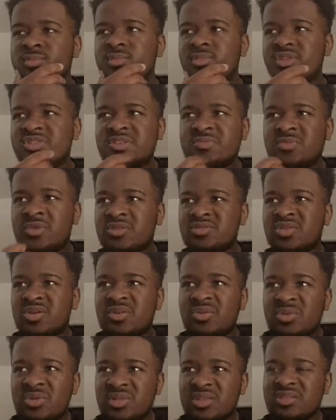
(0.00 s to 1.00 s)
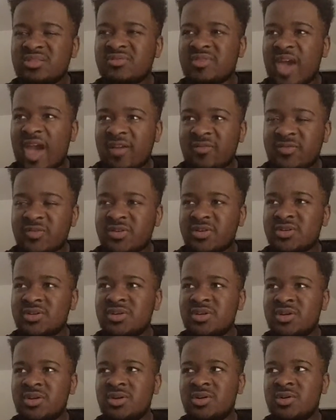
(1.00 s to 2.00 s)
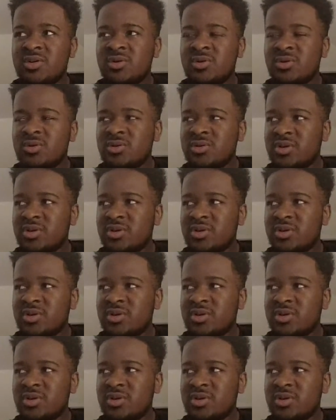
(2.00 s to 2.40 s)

does he walk the whole length of Africa, or